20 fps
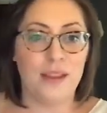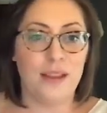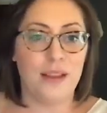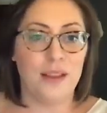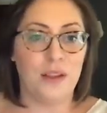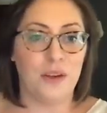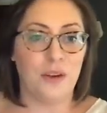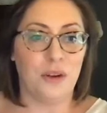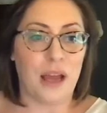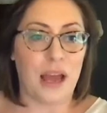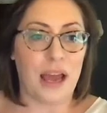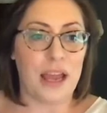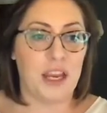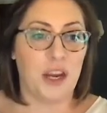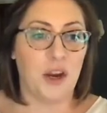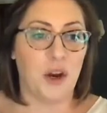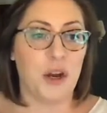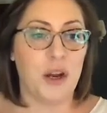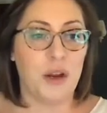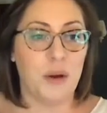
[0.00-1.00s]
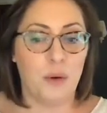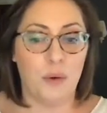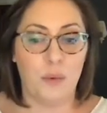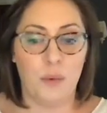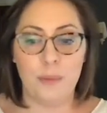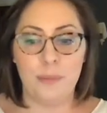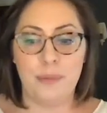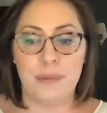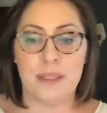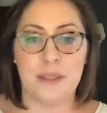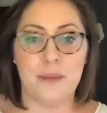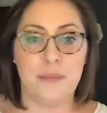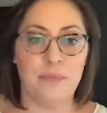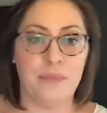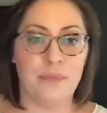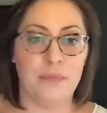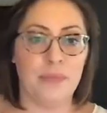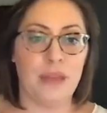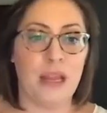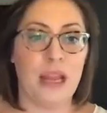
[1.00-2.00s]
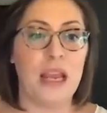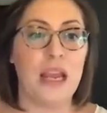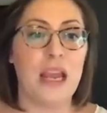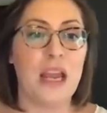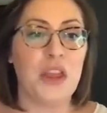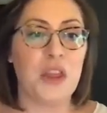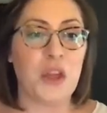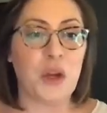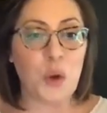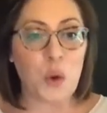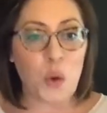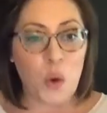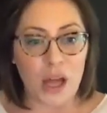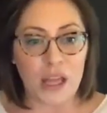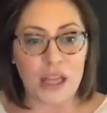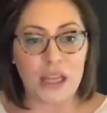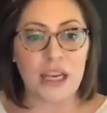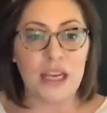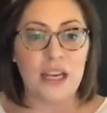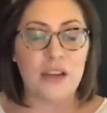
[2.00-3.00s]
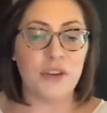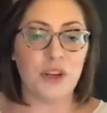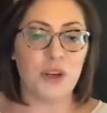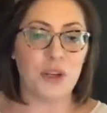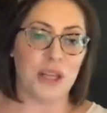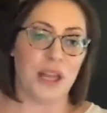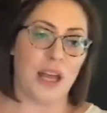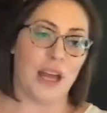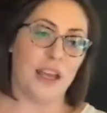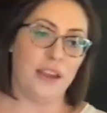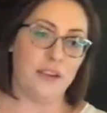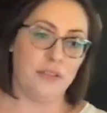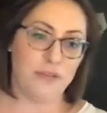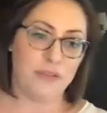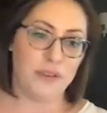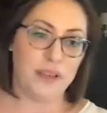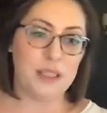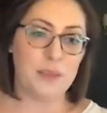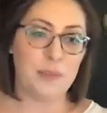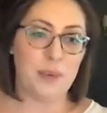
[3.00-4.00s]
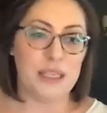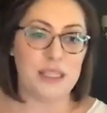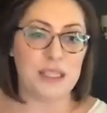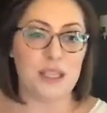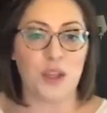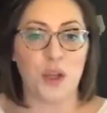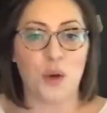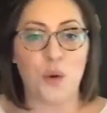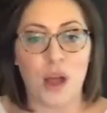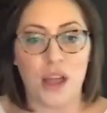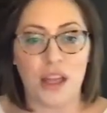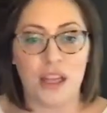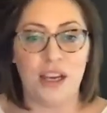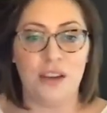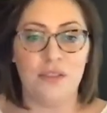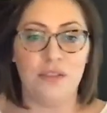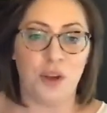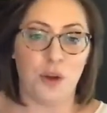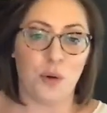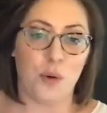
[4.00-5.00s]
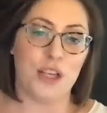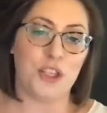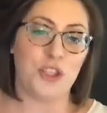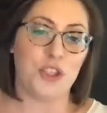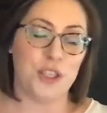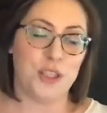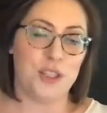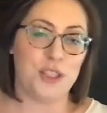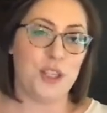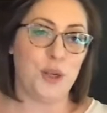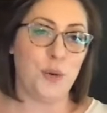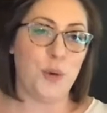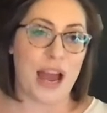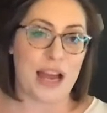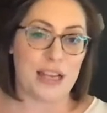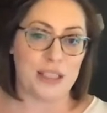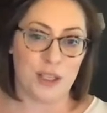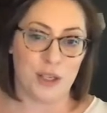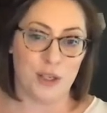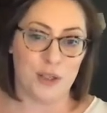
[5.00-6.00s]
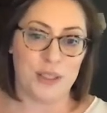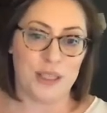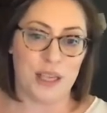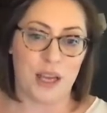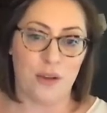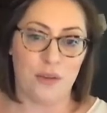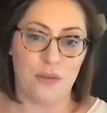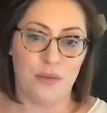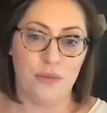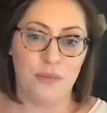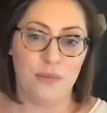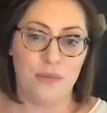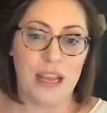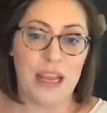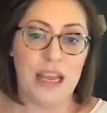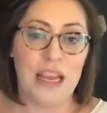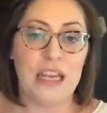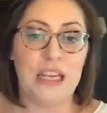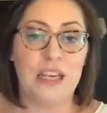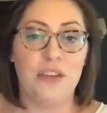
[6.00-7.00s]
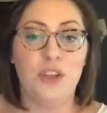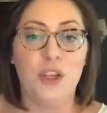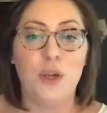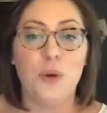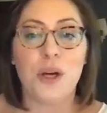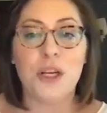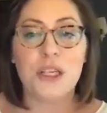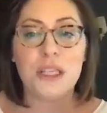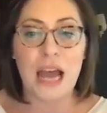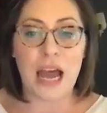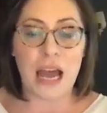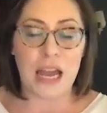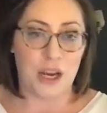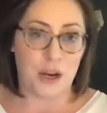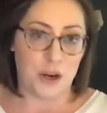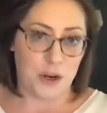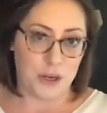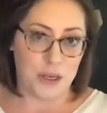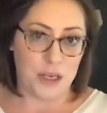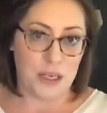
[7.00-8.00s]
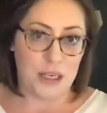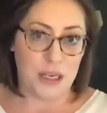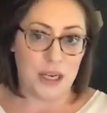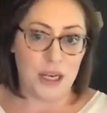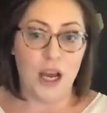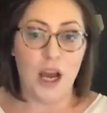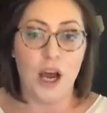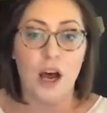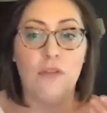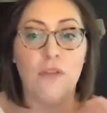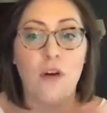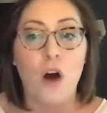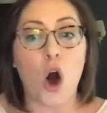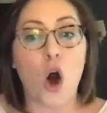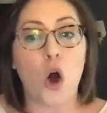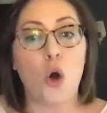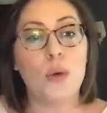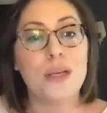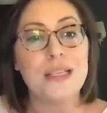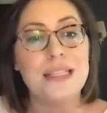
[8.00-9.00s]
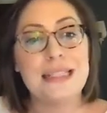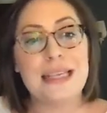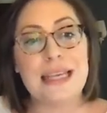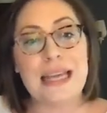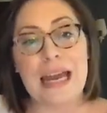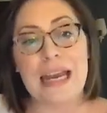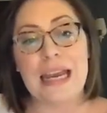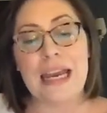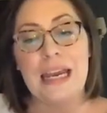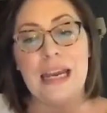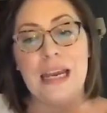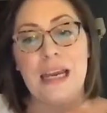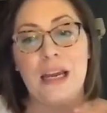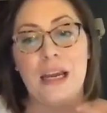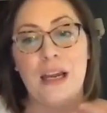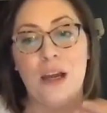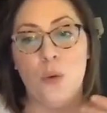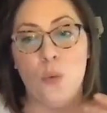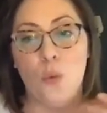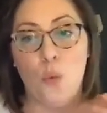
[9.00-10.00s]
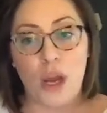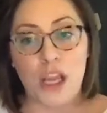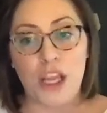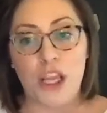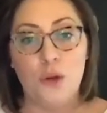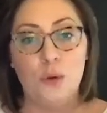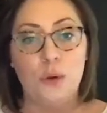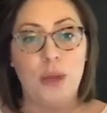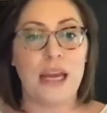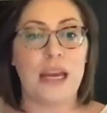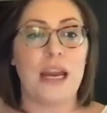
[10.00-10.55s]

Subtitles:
little guy here. Whoops. The quality of your life is based on the quality of the questions you ask yourself. And if you are tired of always getting what you get